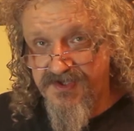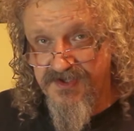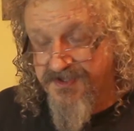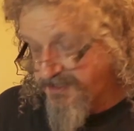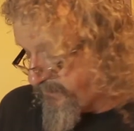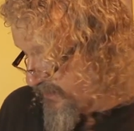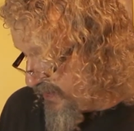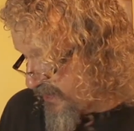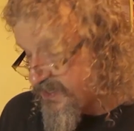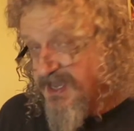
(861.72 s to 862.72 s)
is
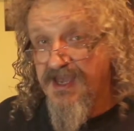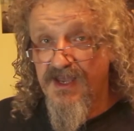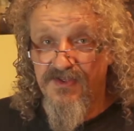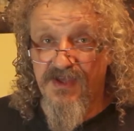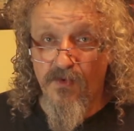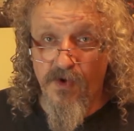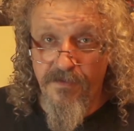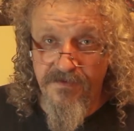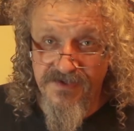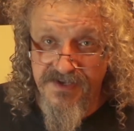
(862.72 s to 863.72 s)
nearby, that
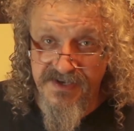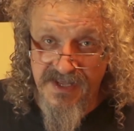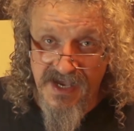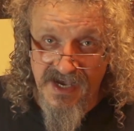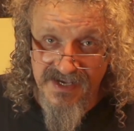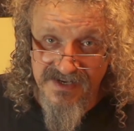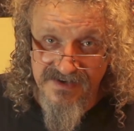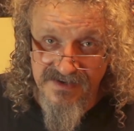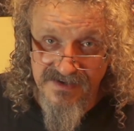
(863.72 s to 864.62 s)
weapon's a 9.